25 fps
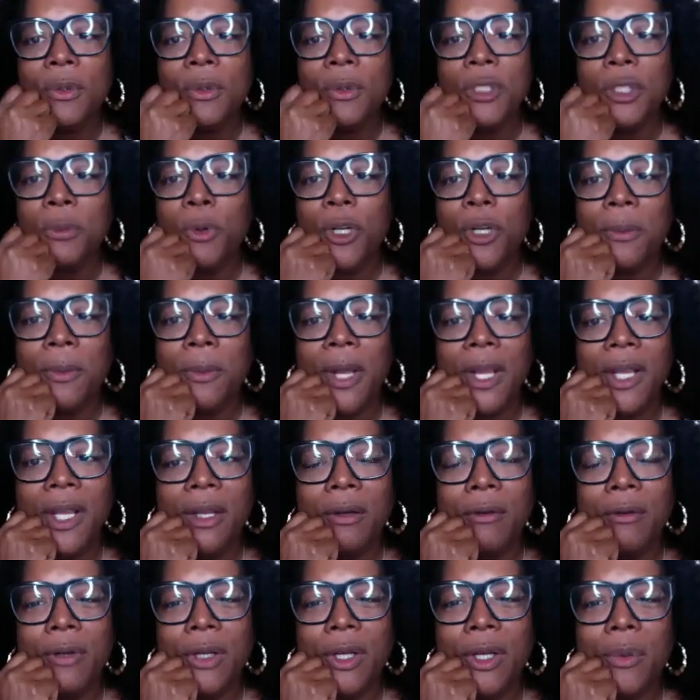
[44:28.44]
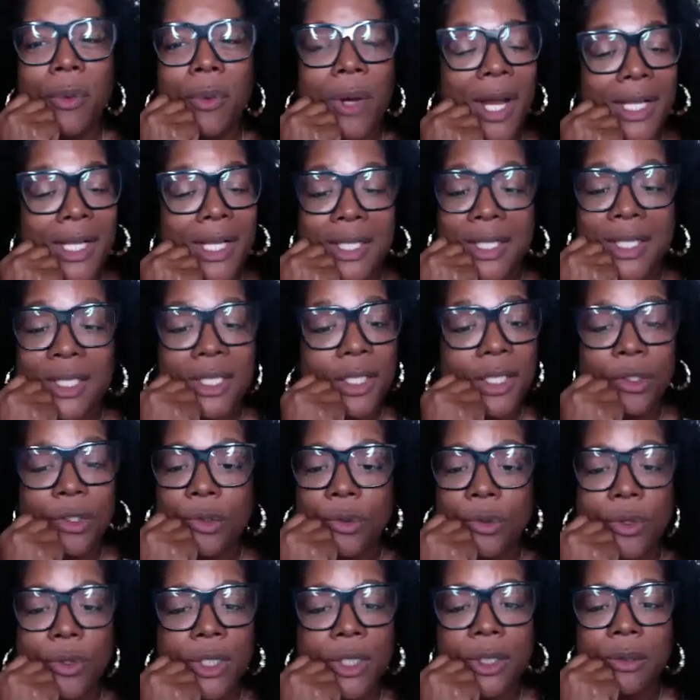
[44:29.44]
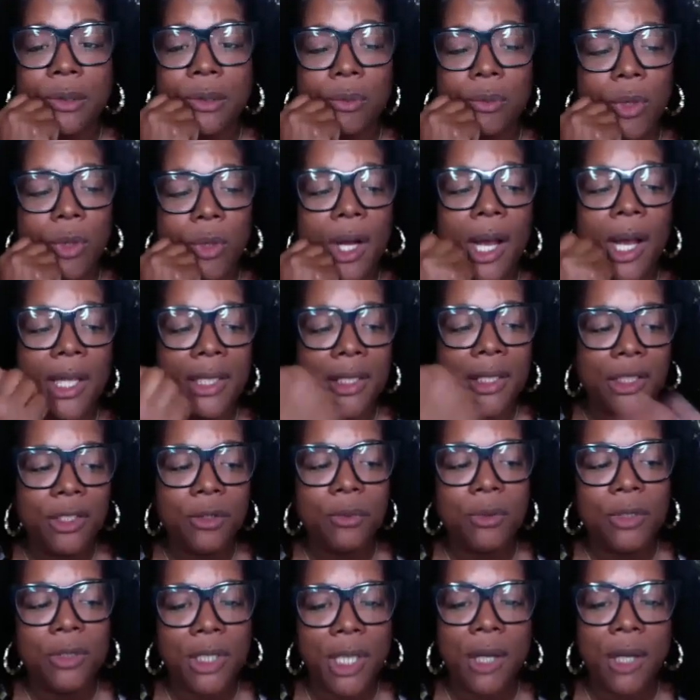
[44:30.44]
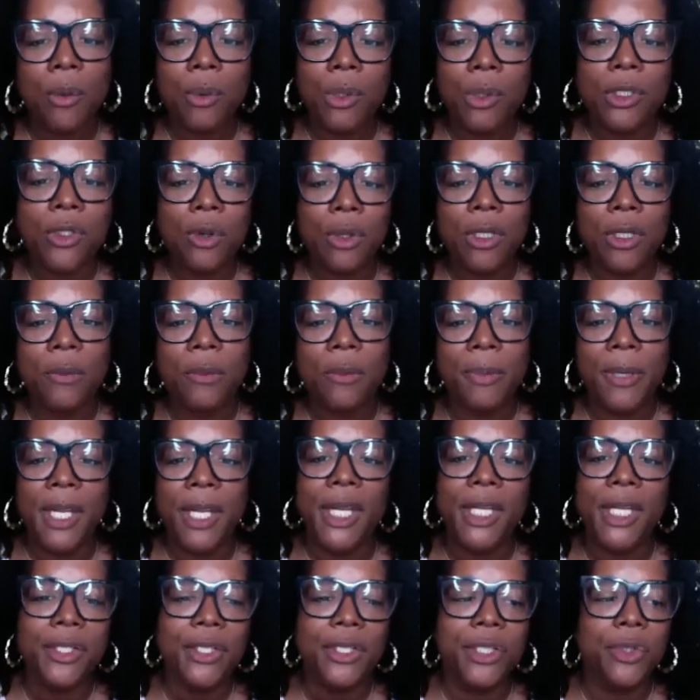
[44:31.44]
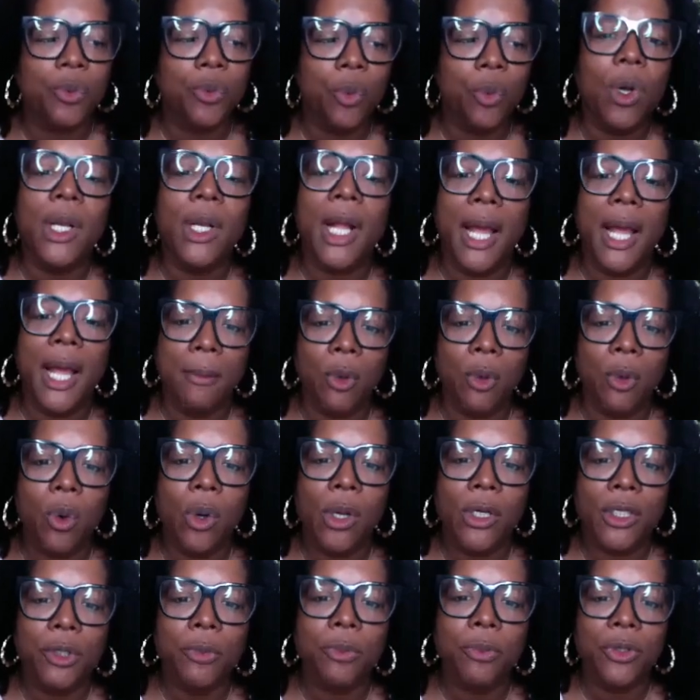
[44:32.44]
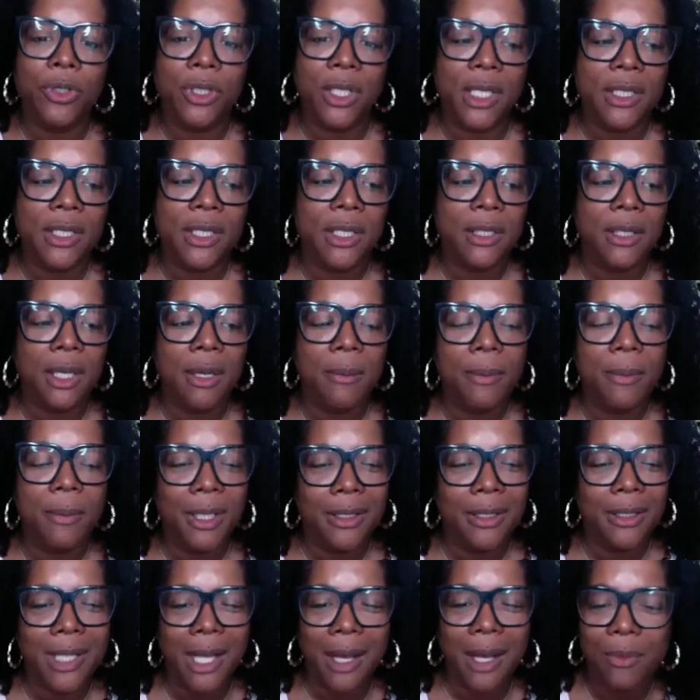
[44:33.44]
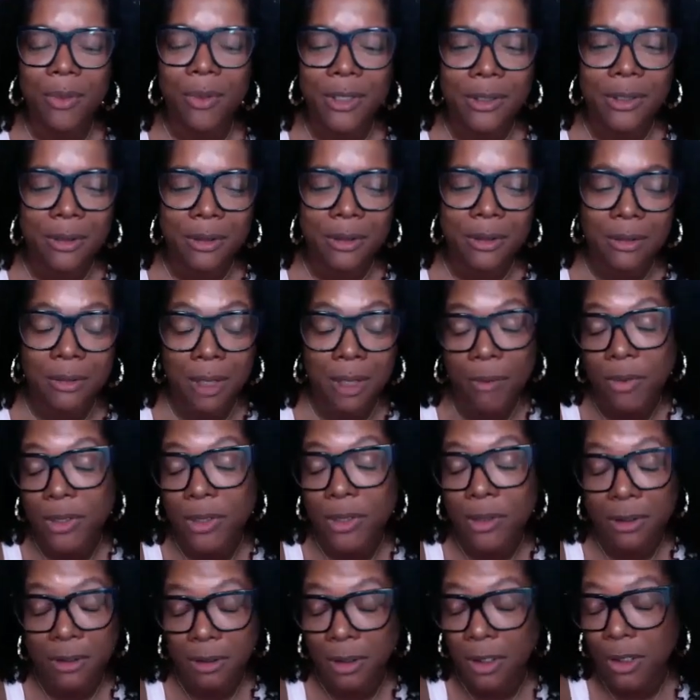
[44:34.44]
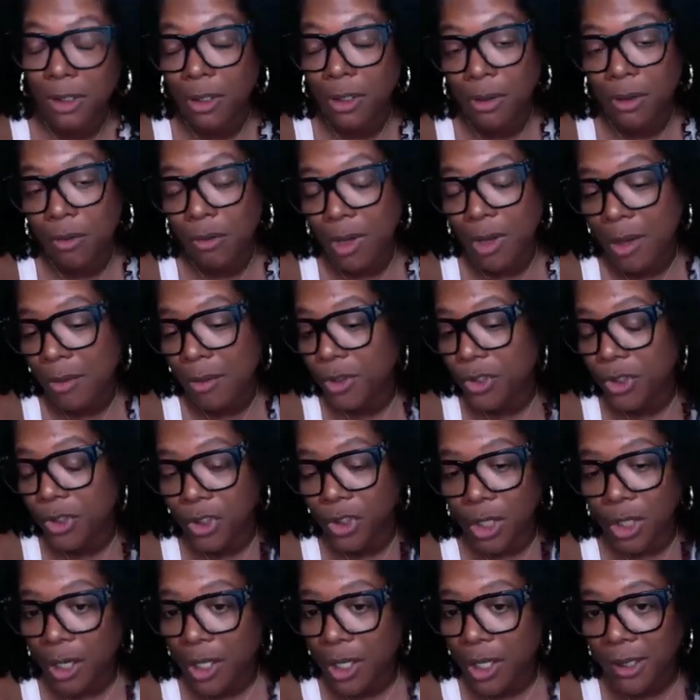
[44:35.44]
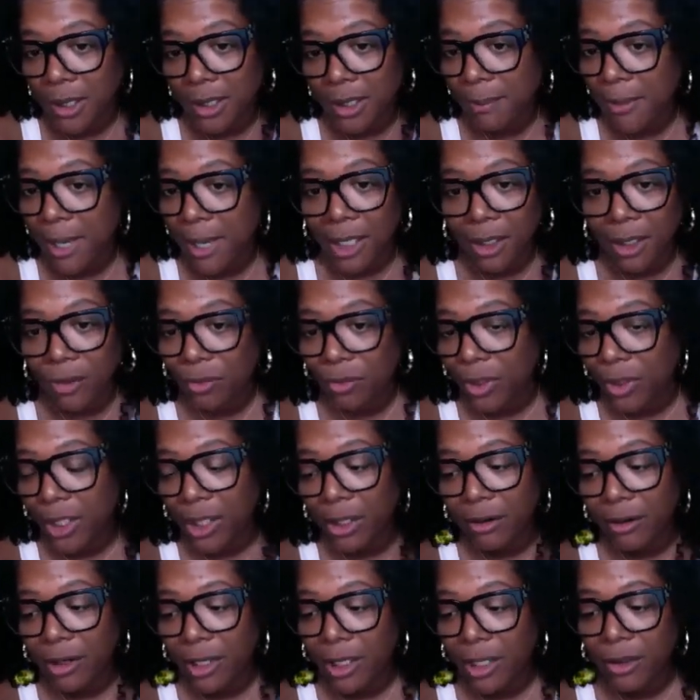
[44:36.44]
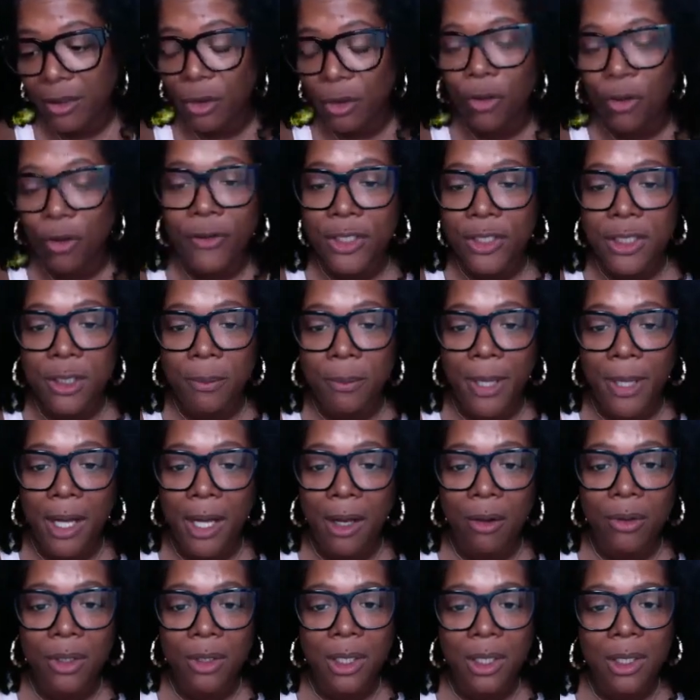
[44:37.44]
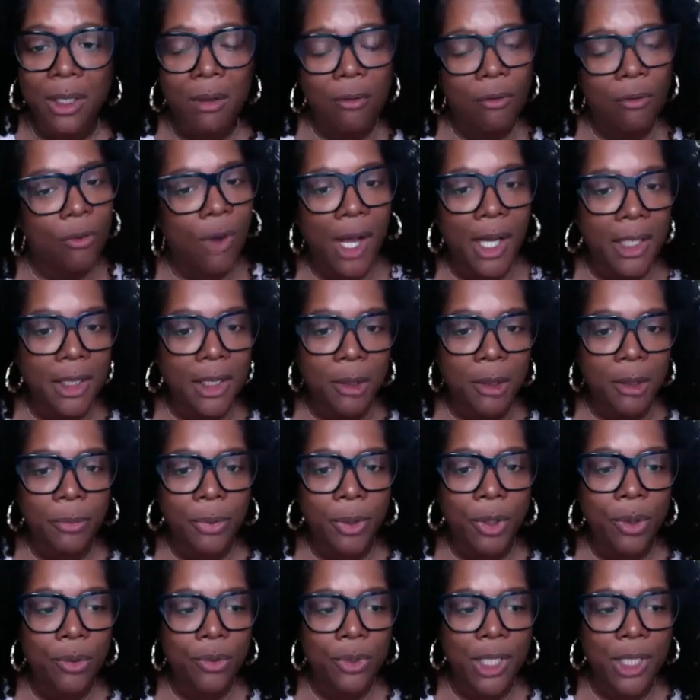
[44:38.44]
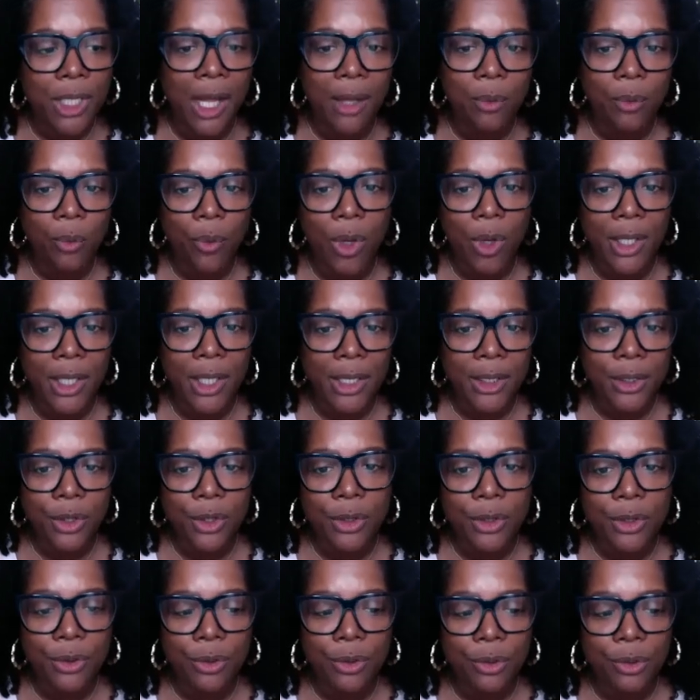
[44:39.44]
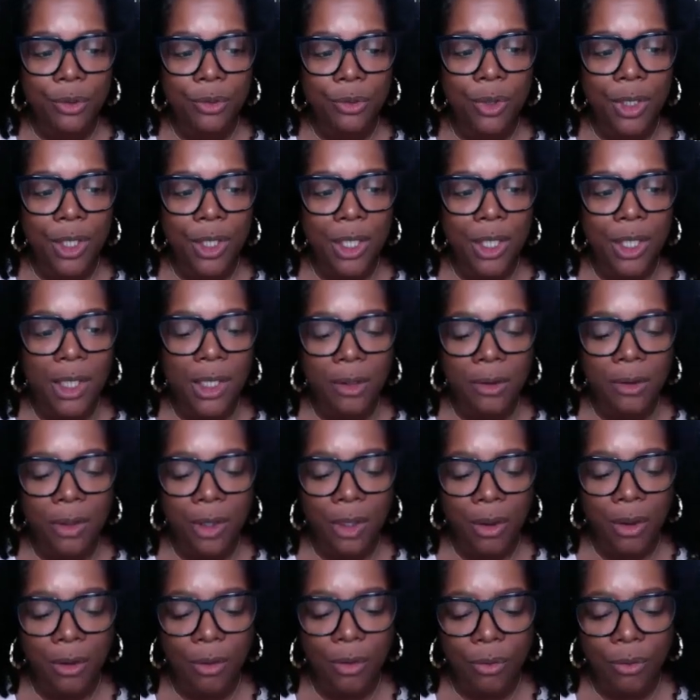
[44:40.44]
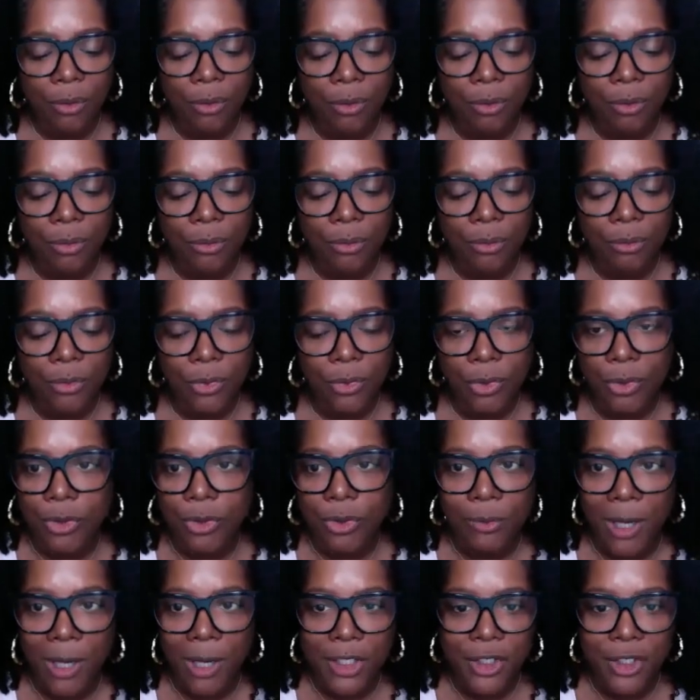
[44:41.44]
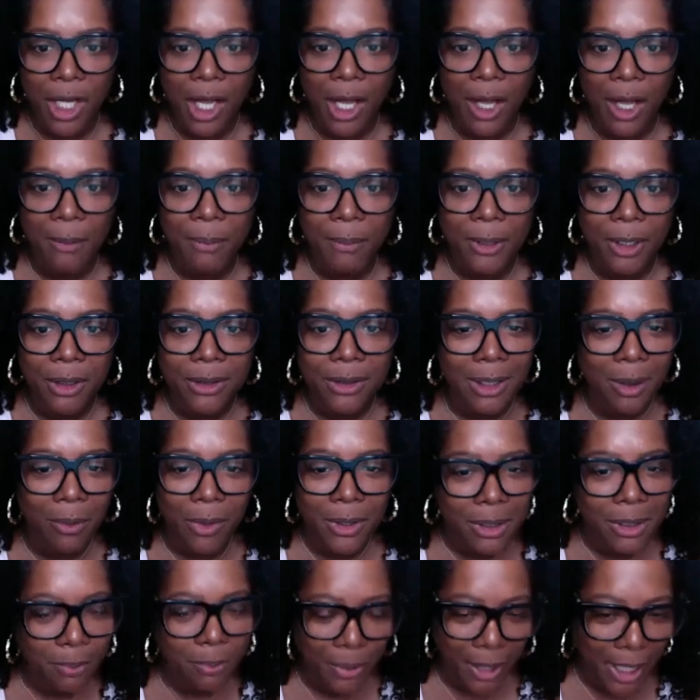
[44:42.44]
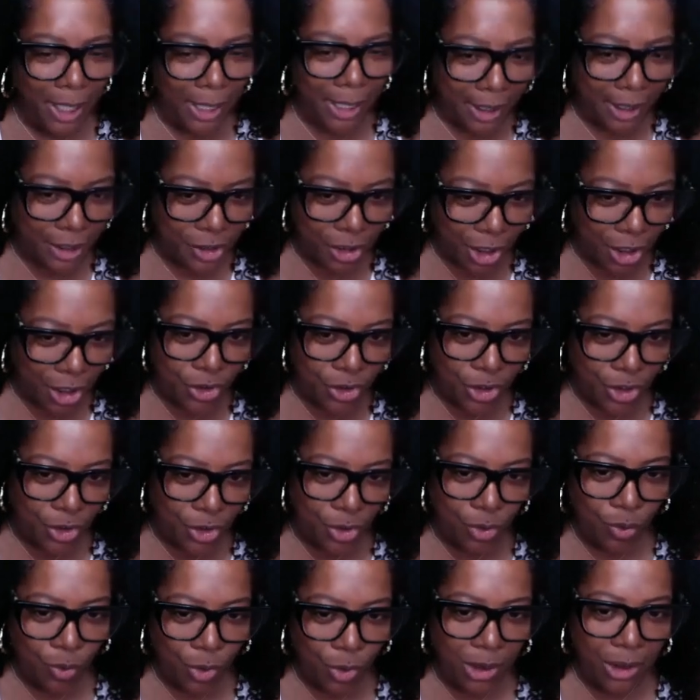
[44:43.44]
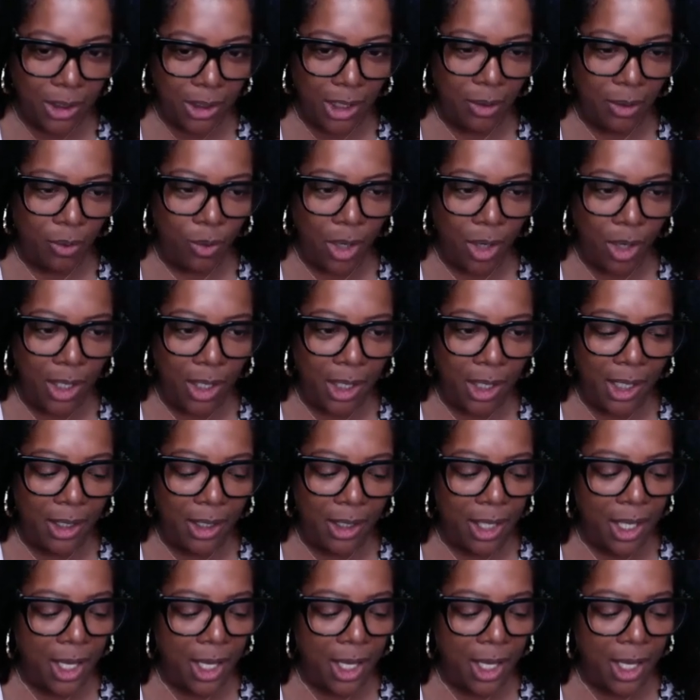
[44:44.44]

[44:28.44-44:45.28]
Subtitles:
a point in my career where I didn't do it, where I just was like, what's on the page is what I'm going to present to them, because I was, you know, I was young in my career and nervous about rocking the boat, not wanting to, you know, lose my job because I wasn't paying attention to what they wanted.